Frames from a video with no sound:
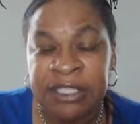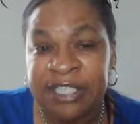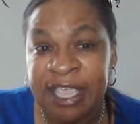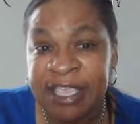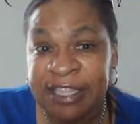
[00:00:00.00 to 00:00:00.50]

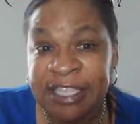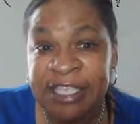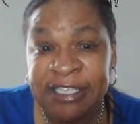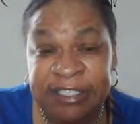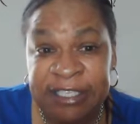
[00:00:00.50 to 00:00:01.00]
taking
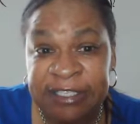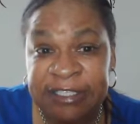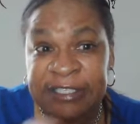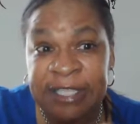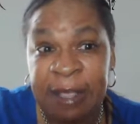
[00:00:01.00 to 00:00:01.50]
these
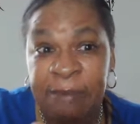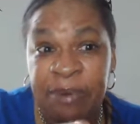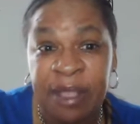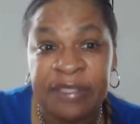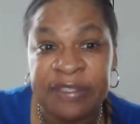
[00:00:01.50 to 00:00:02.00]
sisters and
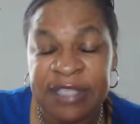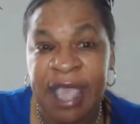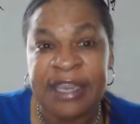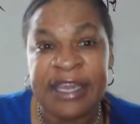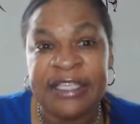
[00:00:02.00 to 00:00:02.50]
brothers
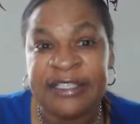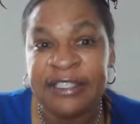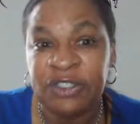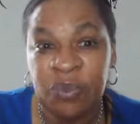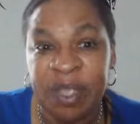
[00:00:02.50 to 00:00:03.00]
out of their
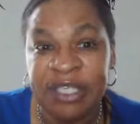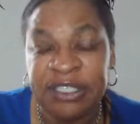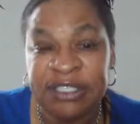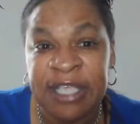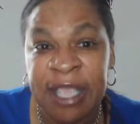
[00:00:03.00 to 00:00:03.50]

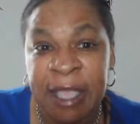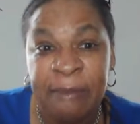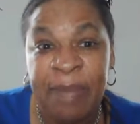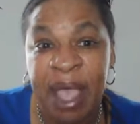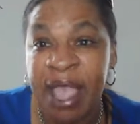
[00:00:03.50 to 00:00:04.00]
situations
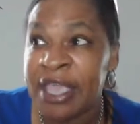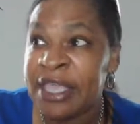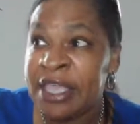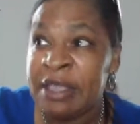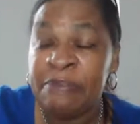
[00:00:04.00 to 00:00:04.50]

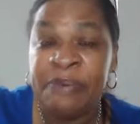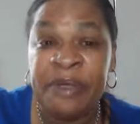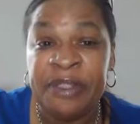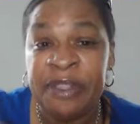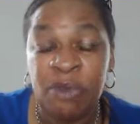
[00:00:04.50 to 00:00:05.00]
by
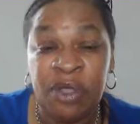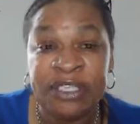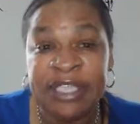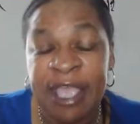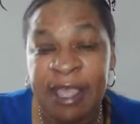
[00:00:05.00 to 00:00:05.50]
putting them on
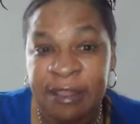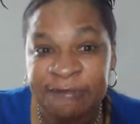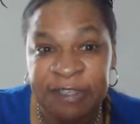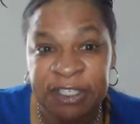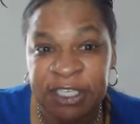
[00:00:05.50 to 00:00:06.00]

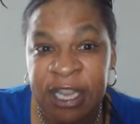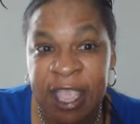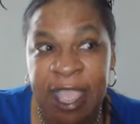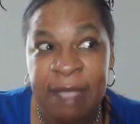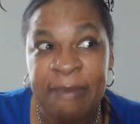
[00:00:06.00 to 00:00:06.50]
television
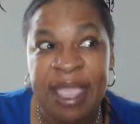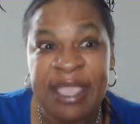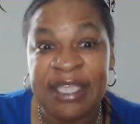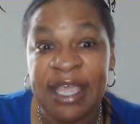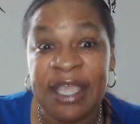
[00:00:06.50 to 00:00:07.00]
and
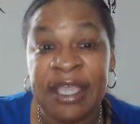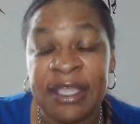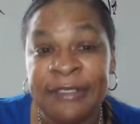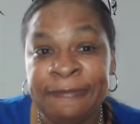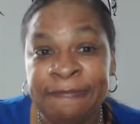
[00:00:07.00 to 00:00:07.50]
making a
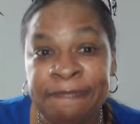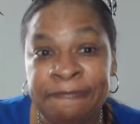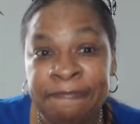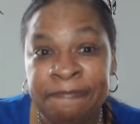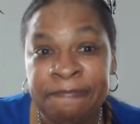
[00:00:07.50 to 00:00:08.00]

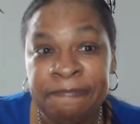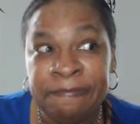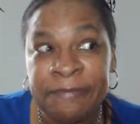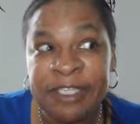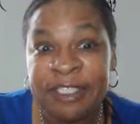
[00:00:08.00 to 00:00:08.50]

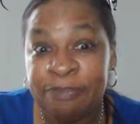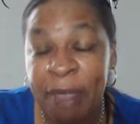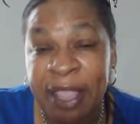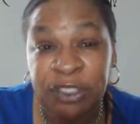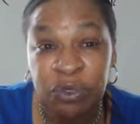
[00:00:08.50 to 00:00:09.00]

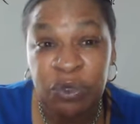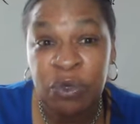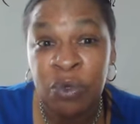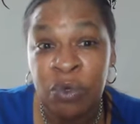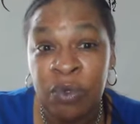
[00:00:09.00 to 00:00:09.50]

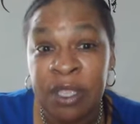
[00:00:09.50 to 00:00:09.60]
spectacle,